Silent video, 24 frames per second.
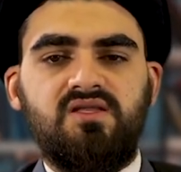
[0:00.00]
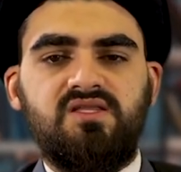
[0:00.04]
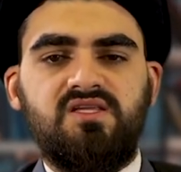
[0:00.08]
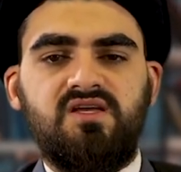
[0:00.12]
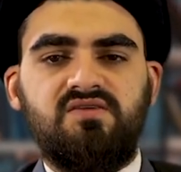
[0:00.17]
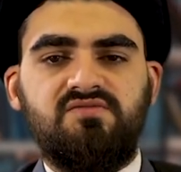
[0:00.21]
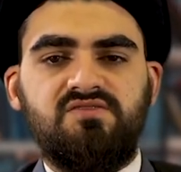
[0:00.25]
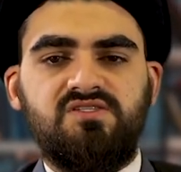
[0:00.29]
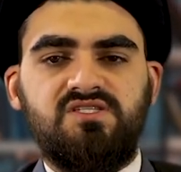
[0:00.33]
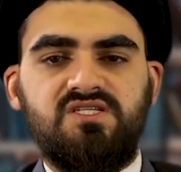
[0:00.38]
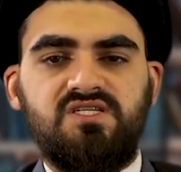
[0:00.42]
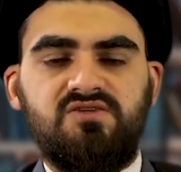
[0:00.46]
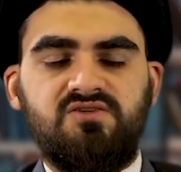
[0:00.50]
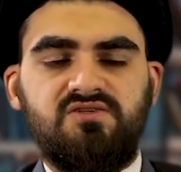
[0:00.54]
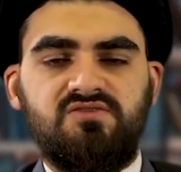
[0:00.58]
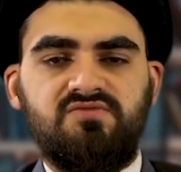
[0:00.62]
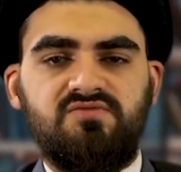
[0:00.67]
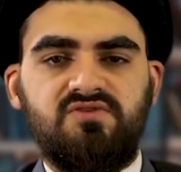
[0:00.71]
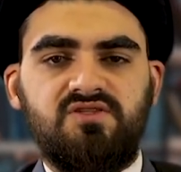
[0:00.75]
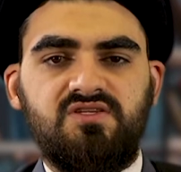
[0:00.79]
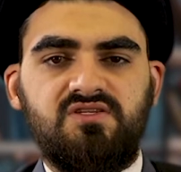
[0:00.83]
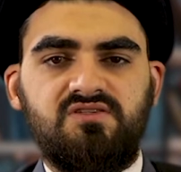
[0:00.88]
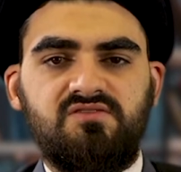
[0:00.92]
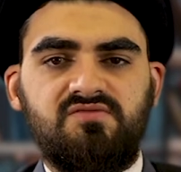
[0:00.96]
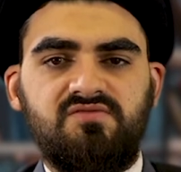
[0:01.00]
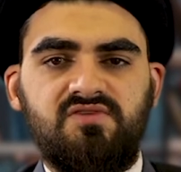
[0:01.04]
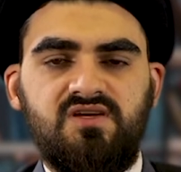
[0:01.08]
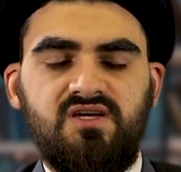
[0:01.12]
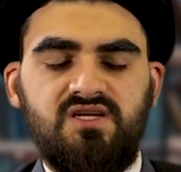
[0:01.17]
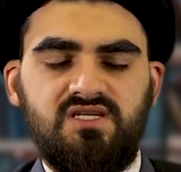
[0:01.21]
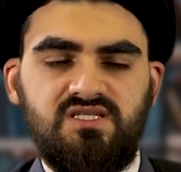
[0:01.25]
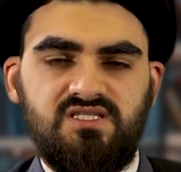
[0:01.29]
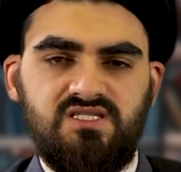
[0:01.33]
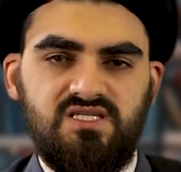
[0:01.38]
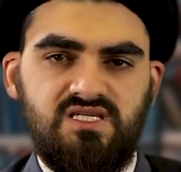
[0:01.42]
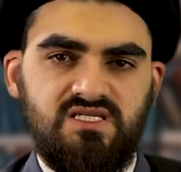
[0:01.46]
tafsirs for this
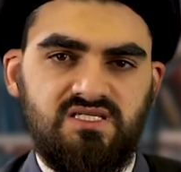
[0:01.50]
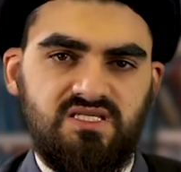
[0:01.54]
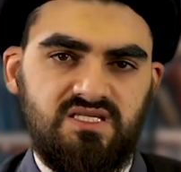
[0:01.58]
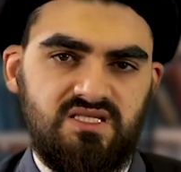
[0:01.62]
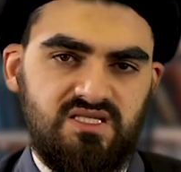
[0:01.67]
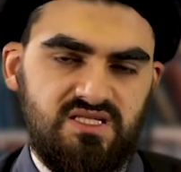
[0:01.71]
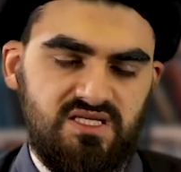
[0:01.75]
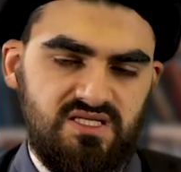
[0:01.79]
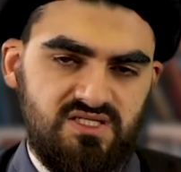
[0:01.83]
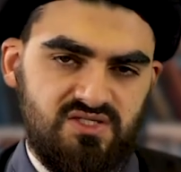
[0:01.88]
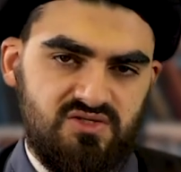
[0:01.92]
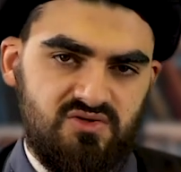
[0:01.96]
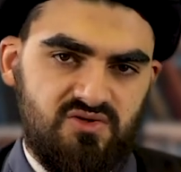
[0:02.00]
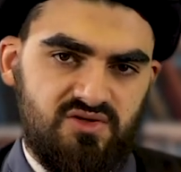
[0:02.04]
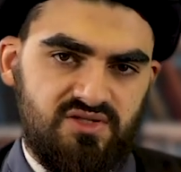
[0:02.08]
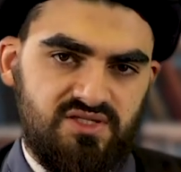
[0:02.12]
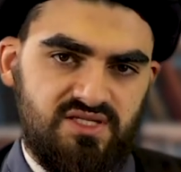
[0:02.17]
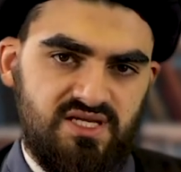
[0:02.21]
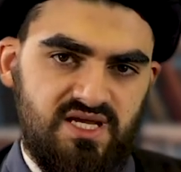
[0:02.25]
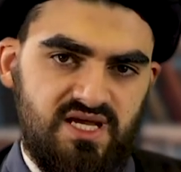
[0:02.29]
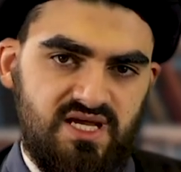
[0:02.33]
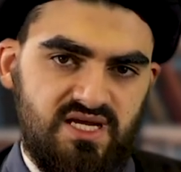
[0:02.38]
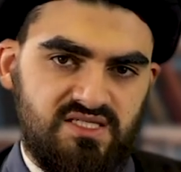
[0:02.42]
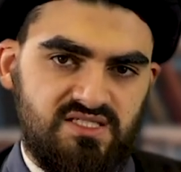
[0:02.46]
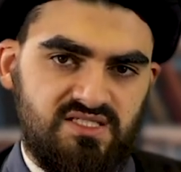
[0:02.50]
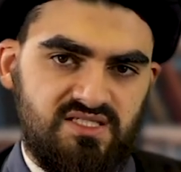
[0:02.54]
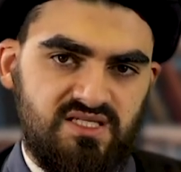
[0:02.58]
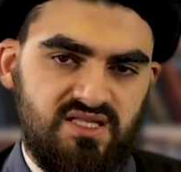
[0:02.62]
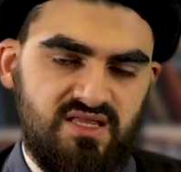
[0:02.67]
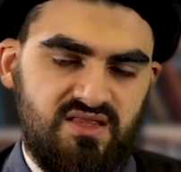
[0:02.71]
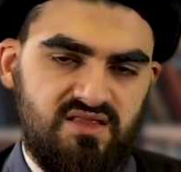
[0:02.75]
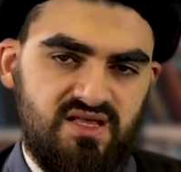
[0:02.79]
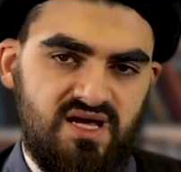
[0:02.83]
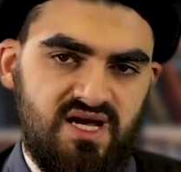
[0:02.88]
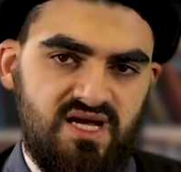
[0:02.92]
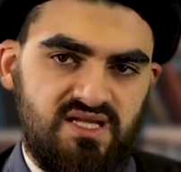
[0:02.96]
verse is in this context,
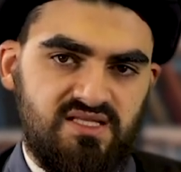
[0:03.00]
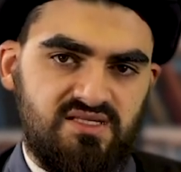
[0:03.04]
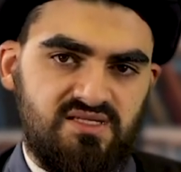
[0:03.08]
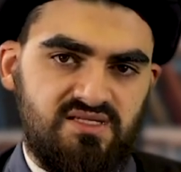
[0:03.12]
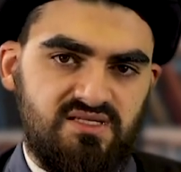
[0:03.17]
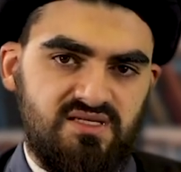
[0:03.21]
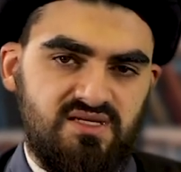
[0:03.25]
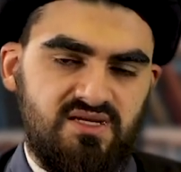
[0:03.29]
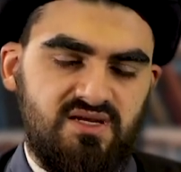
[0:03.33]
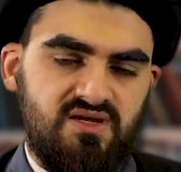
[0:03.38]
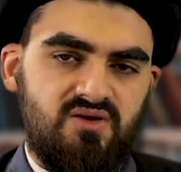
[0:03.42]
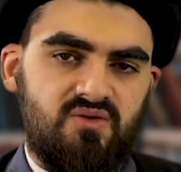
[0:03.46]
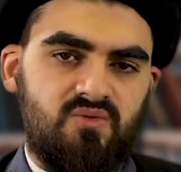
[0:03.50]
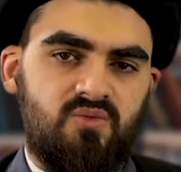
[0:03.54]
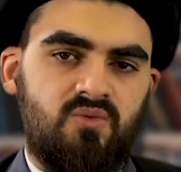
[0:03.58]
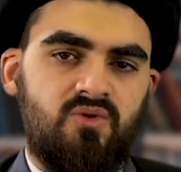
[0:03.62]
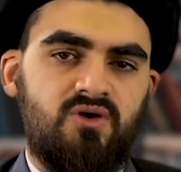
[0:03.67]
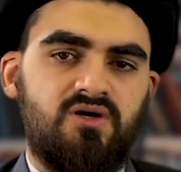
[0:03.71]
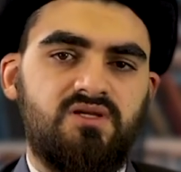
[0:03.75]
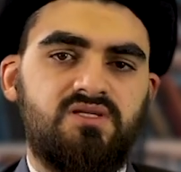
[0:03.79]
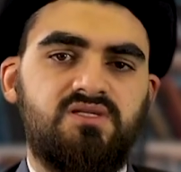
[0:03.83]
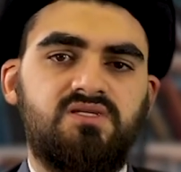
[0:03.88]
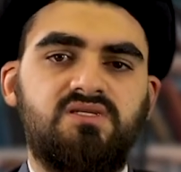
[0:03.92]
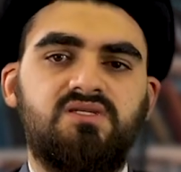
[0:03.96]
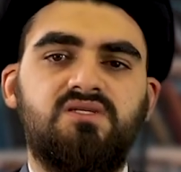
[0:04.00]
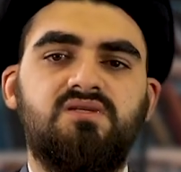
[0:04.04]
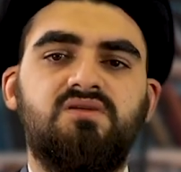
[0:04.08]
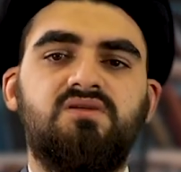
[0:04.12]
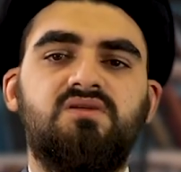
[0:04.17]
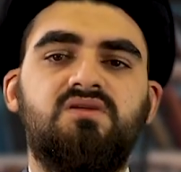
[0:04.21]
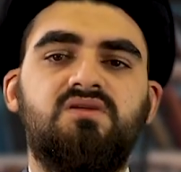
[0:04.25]
that what